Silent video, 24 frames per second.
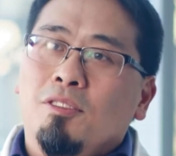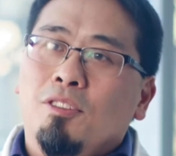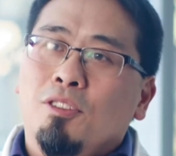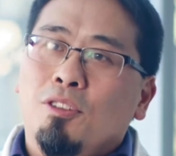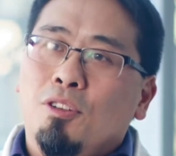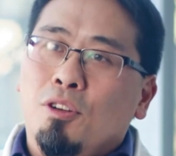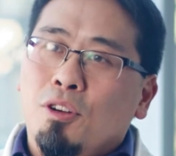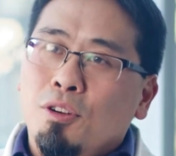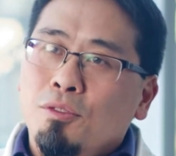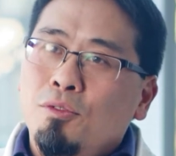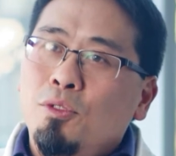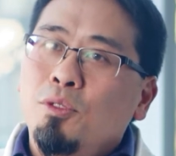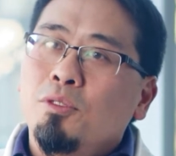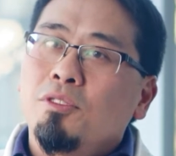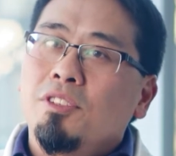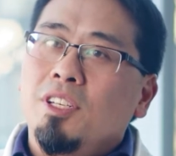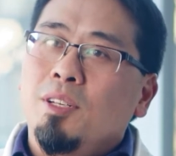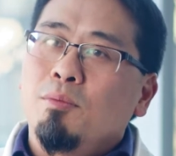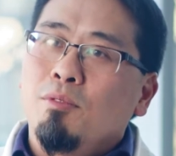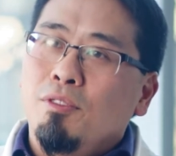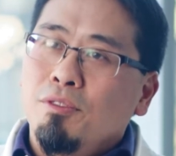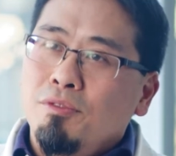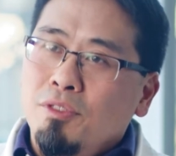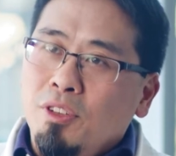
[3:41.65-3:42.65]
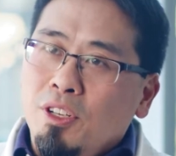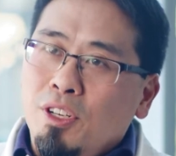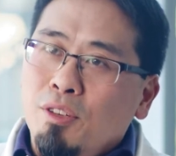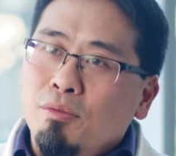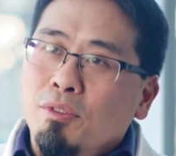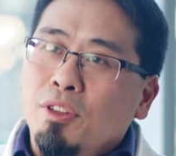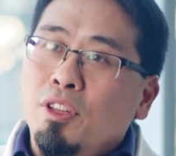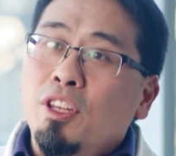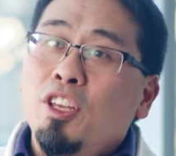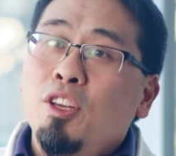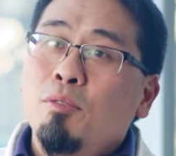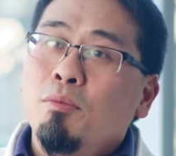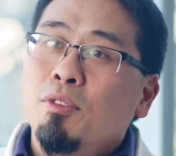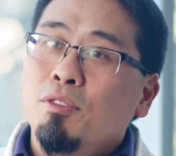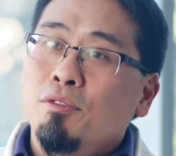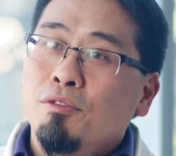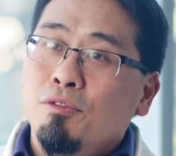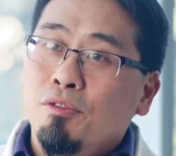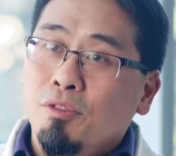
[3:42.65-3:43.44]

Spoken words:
larval zebrafish with human